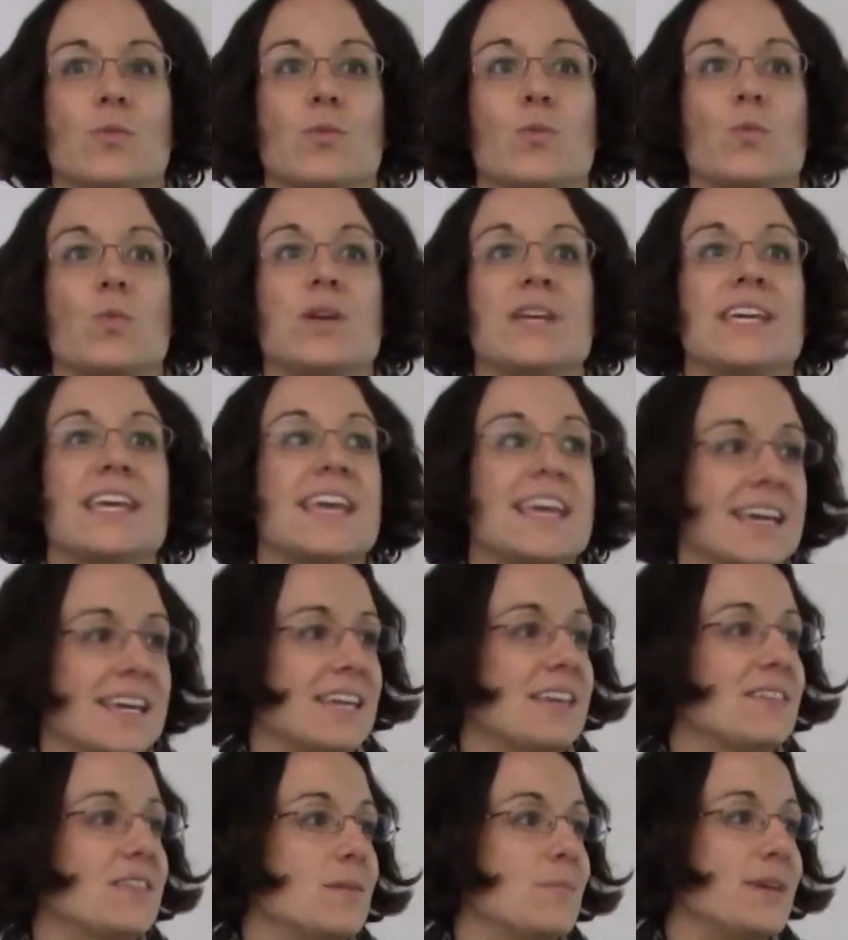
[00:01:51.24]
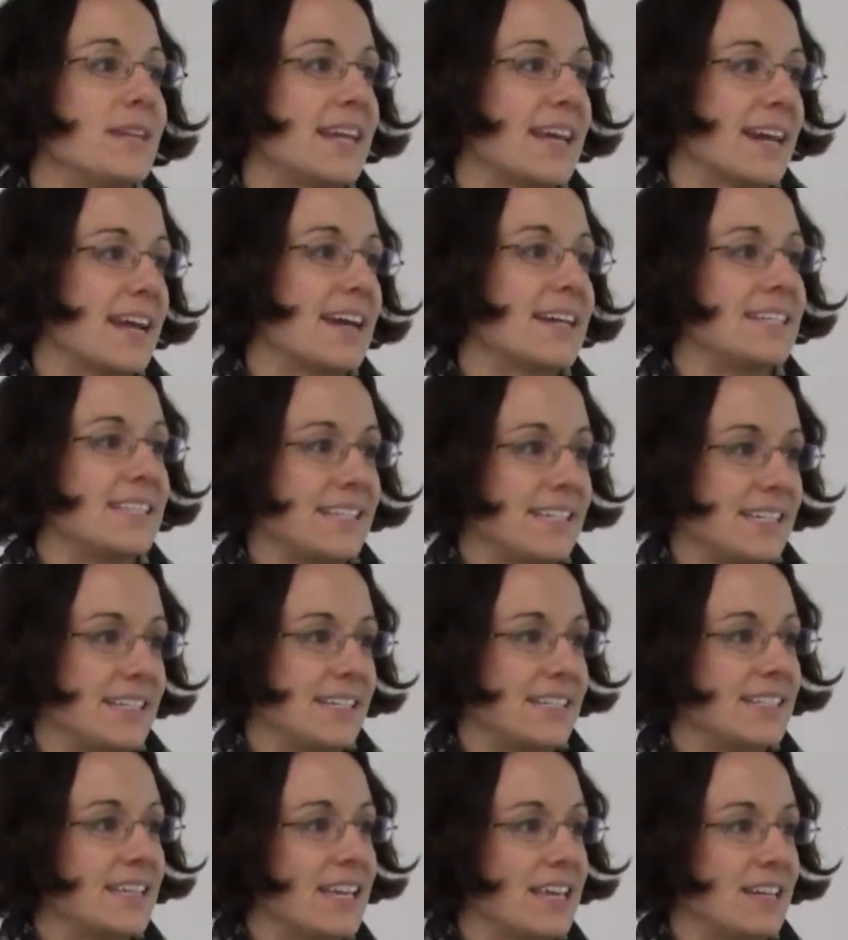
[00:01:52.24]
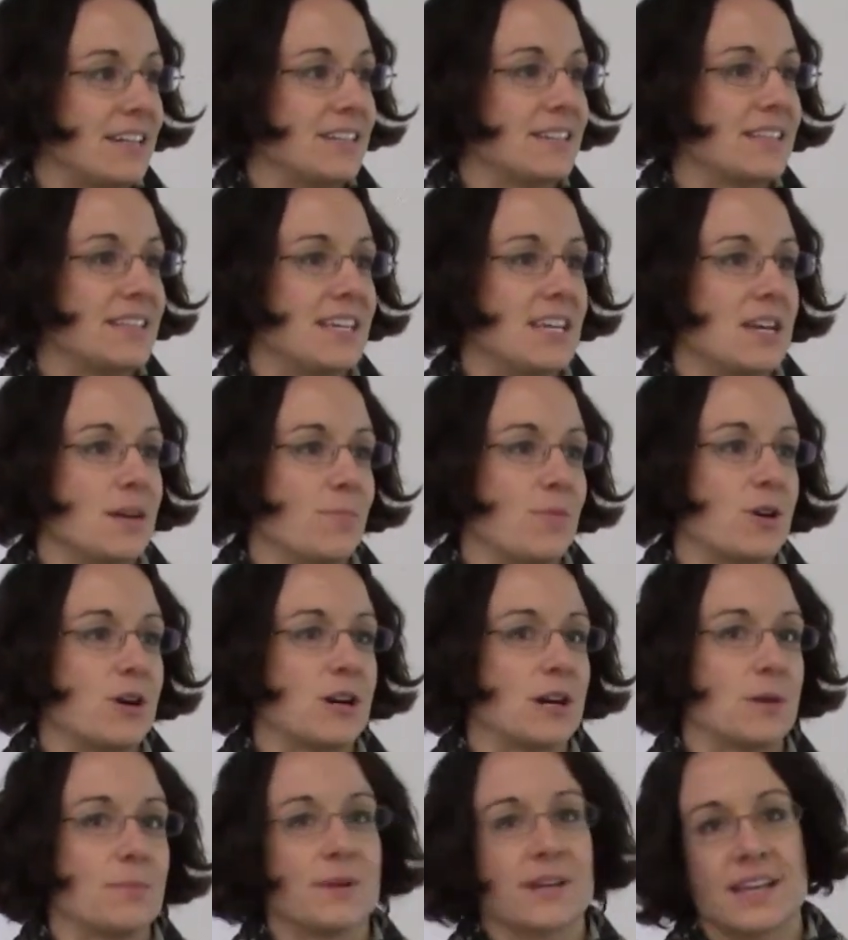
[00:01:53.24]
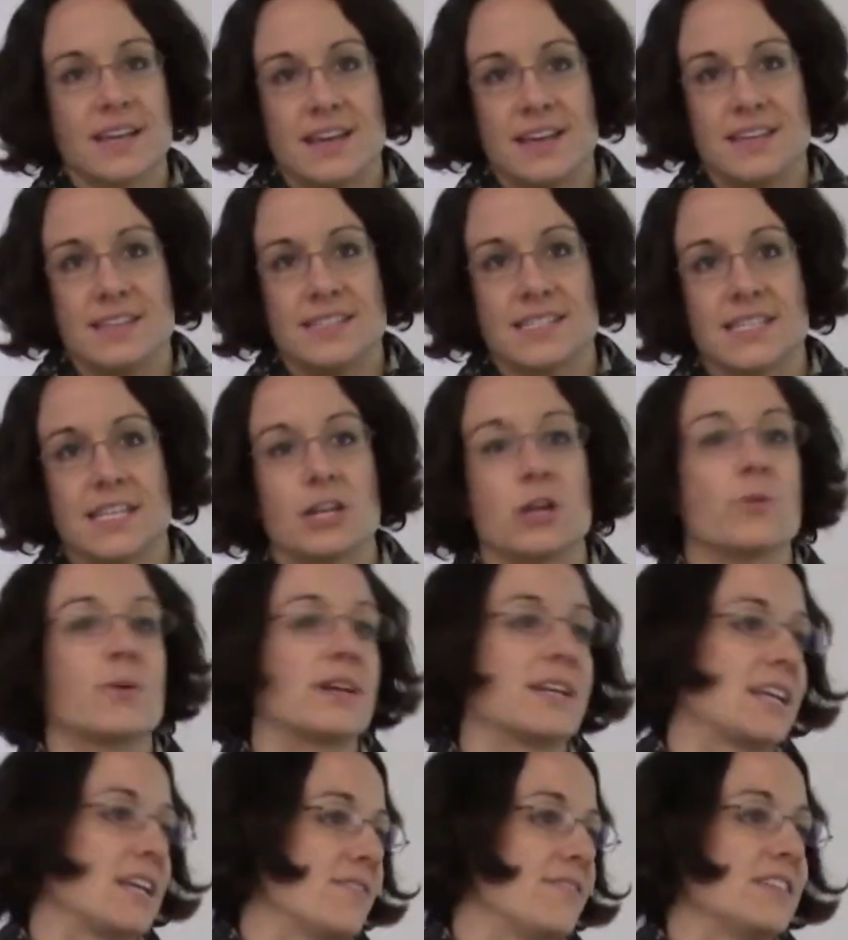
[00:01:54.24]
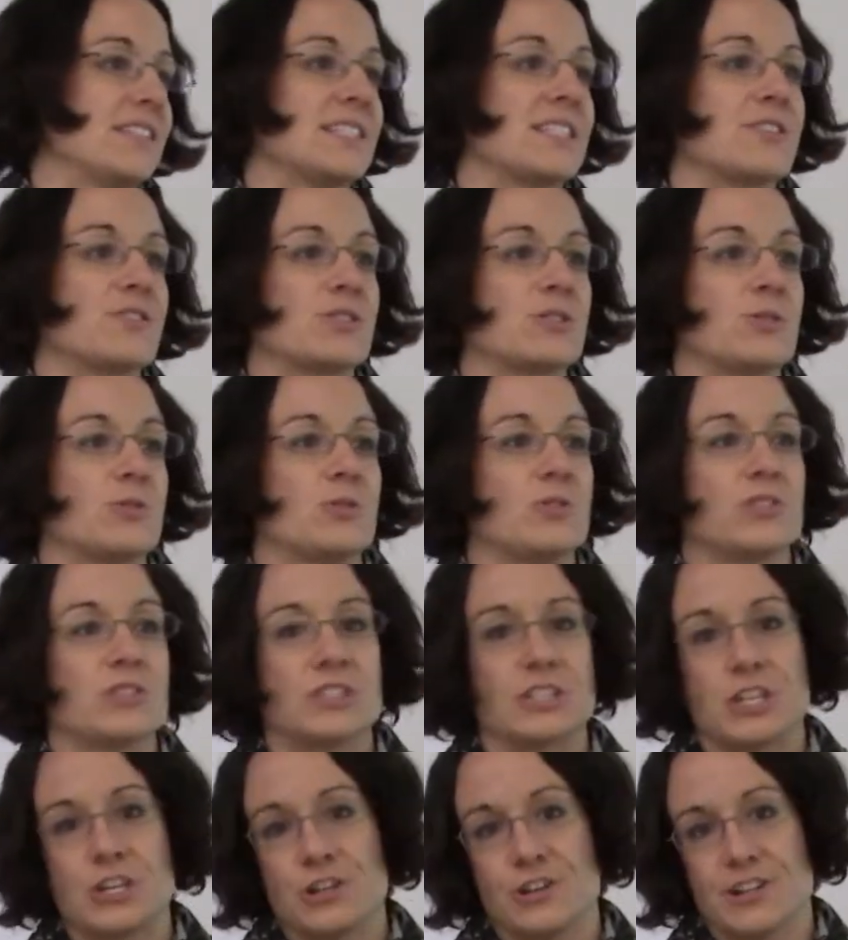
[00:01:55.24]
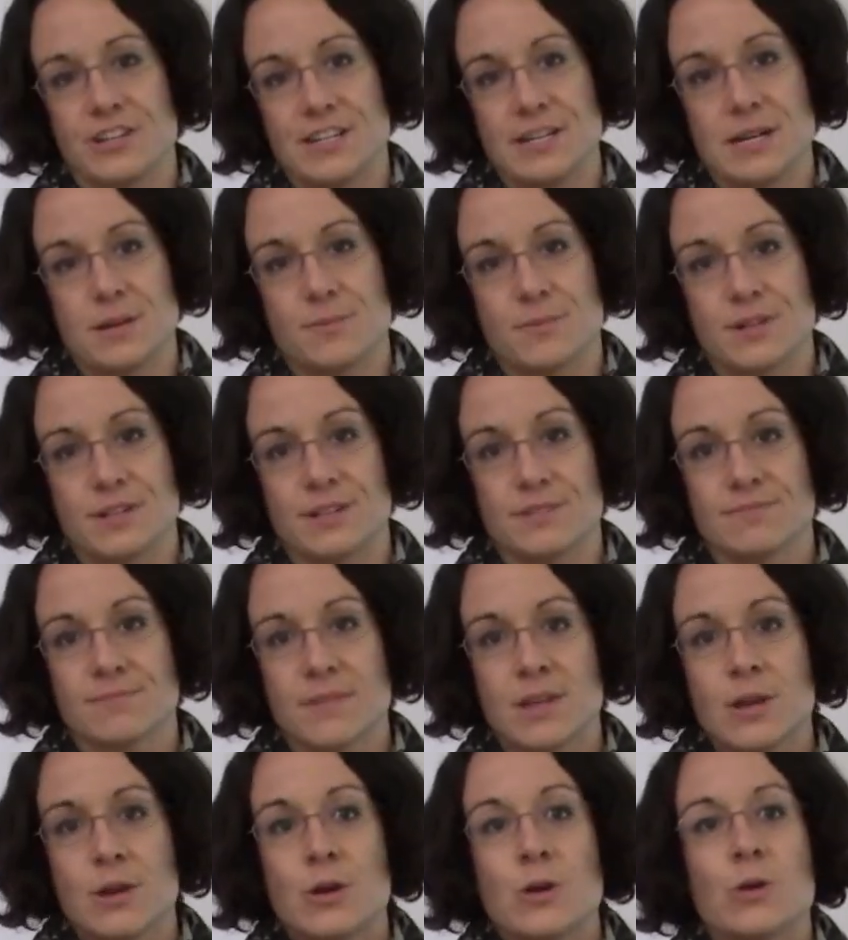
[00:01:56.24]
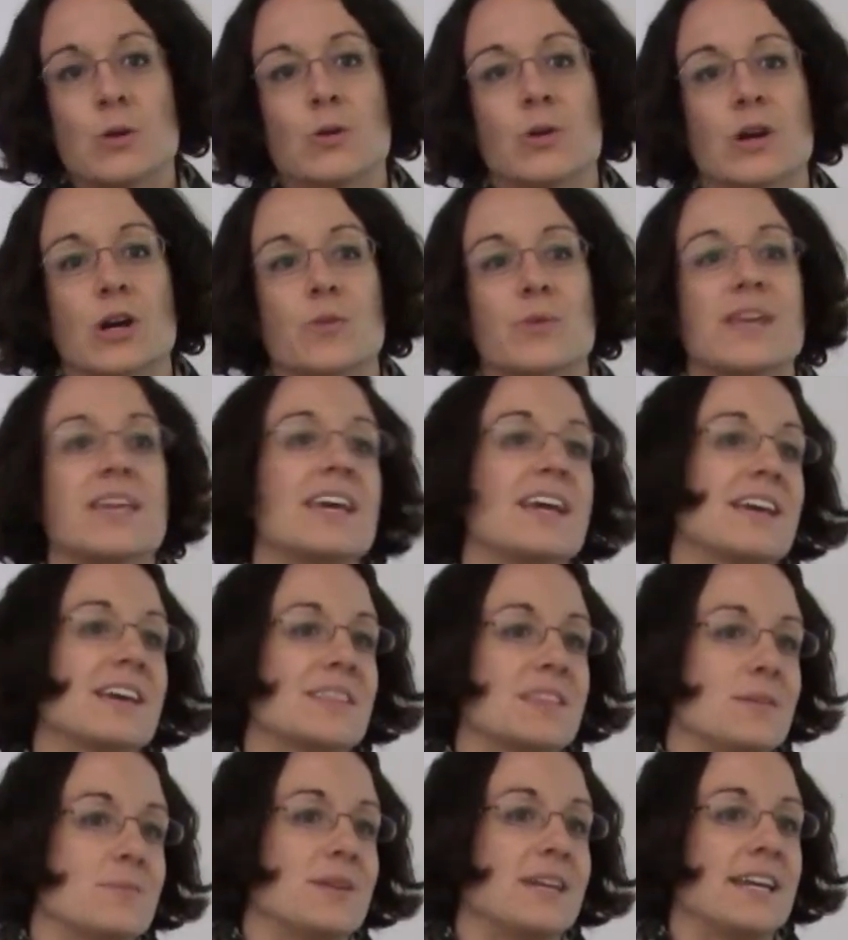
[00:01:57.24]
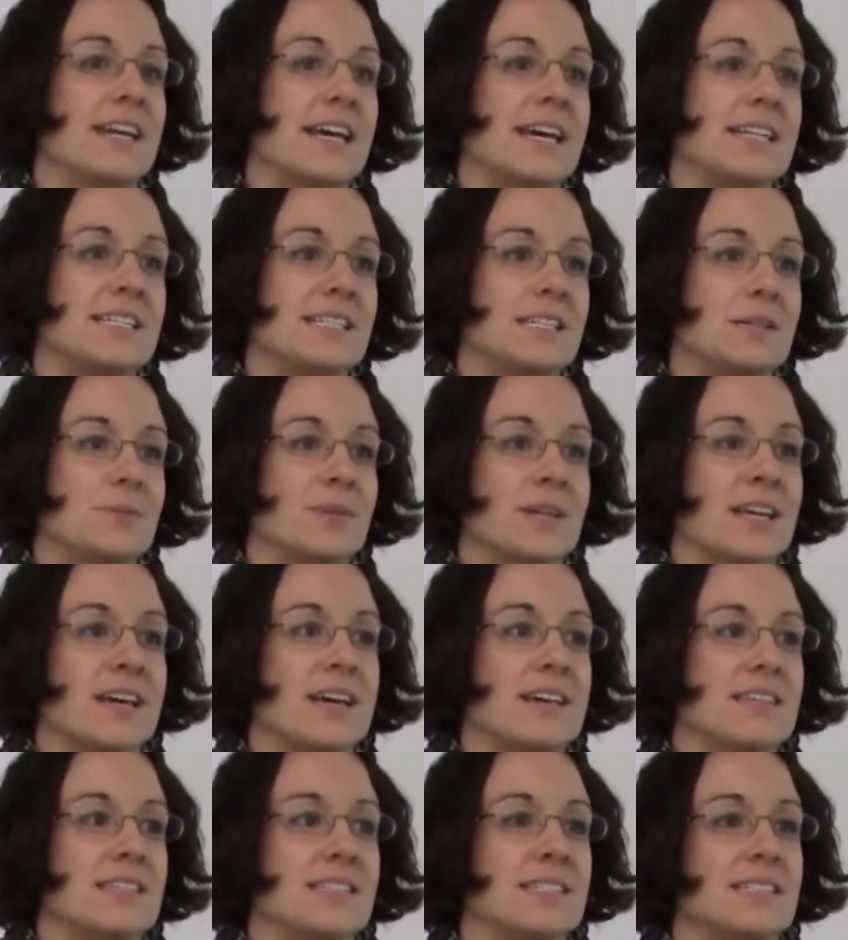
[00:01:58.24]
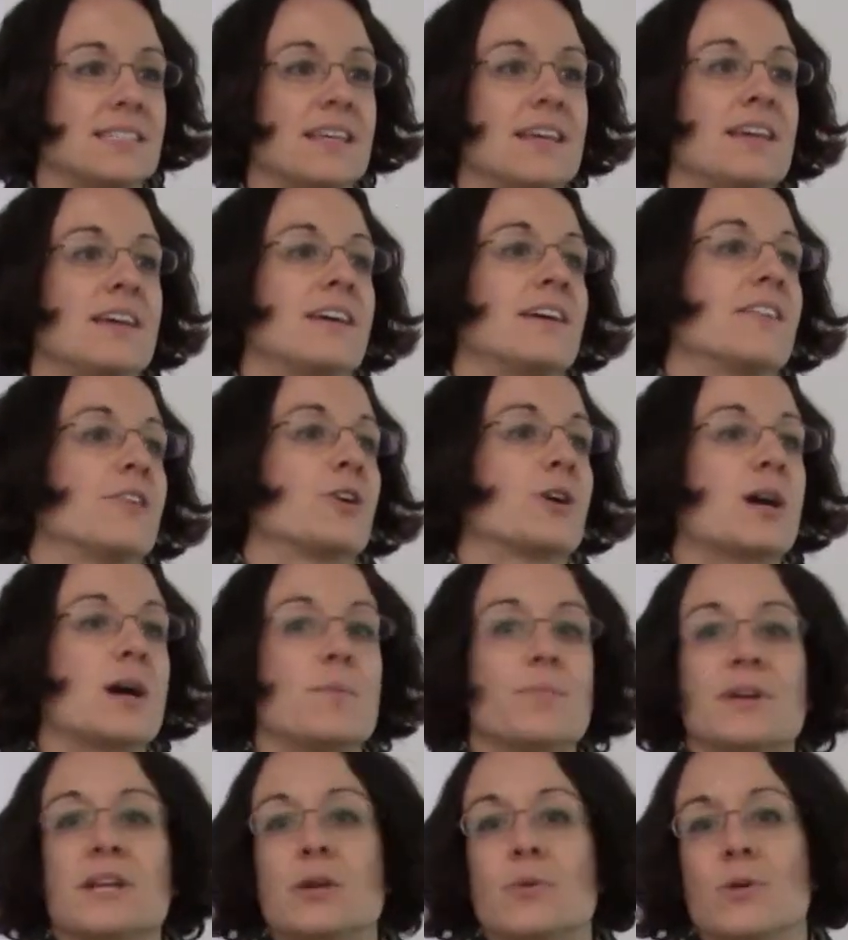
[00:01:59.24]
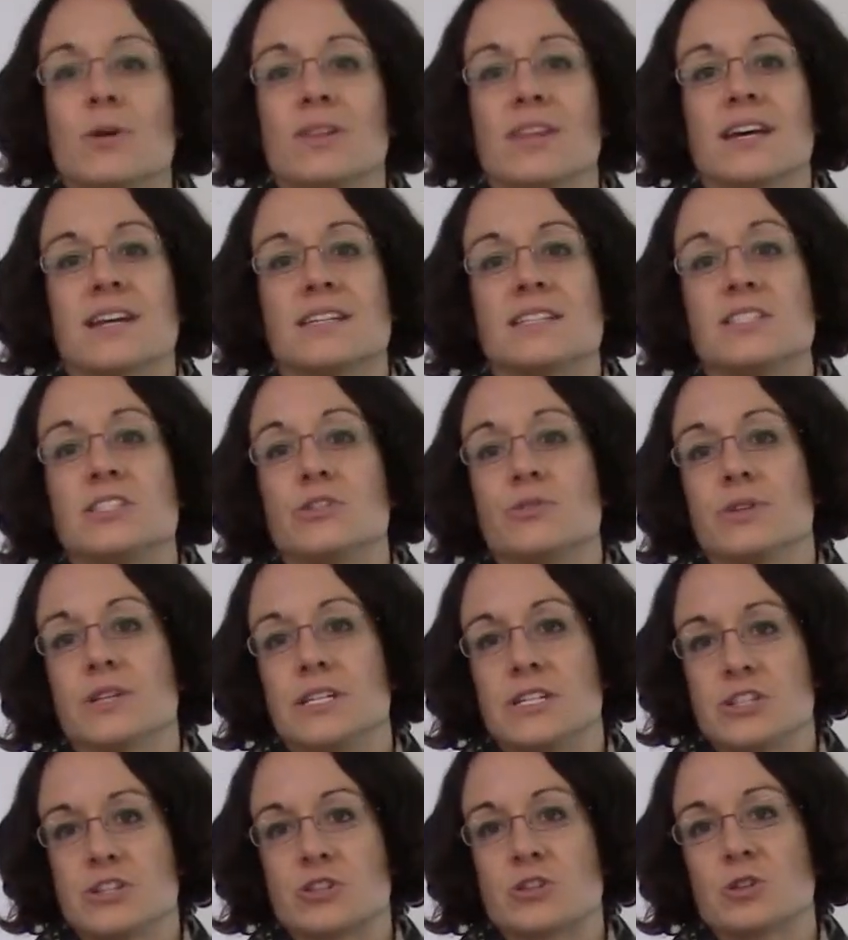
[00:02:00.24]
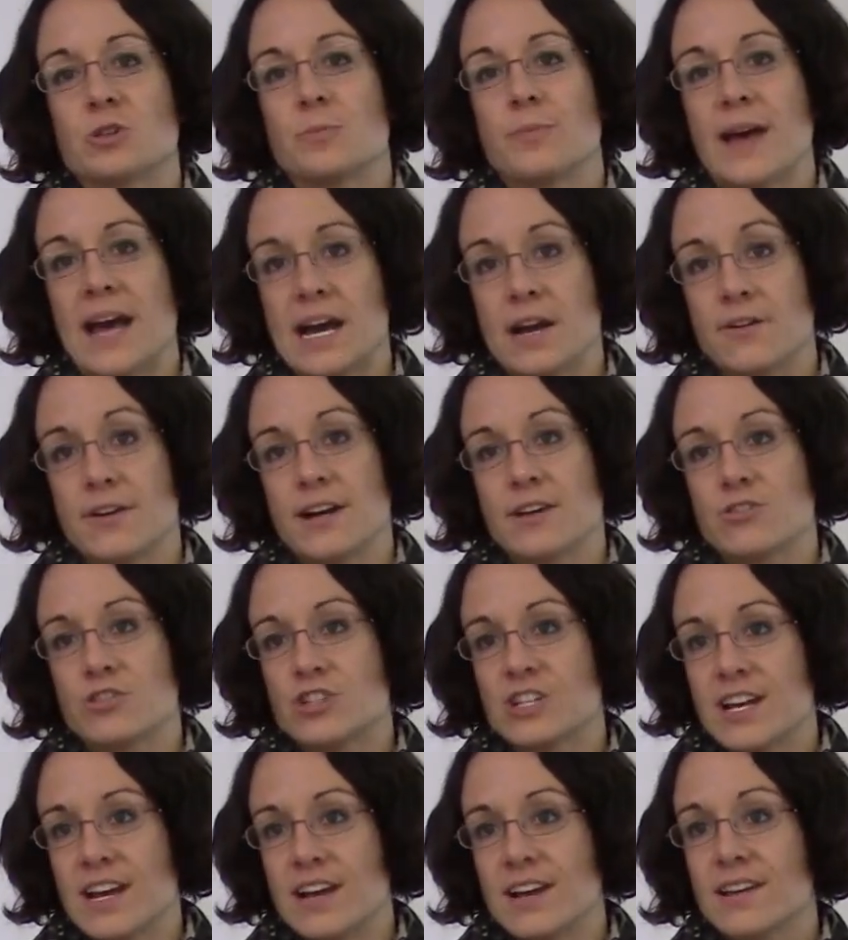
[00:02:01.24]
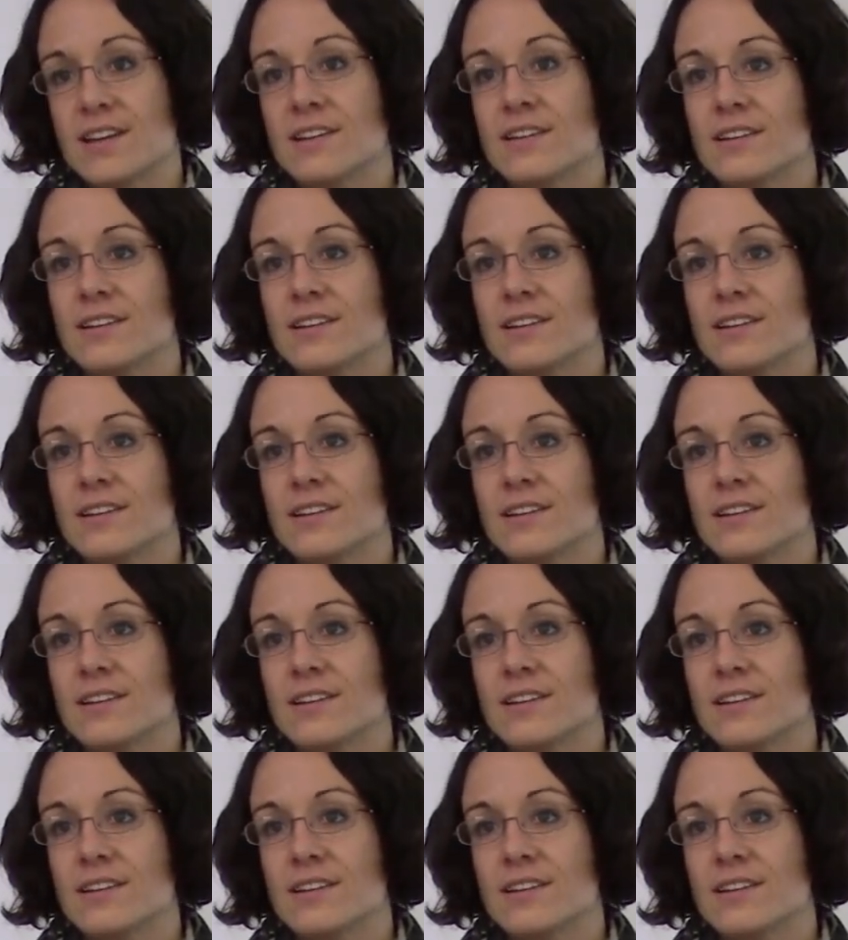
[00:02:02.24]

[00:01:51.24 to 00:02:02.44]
we can't get them a net ID to get into the EMR because they don't want to give us their social security number. Or we can't get them a net ID because their company won't let us do an additional background check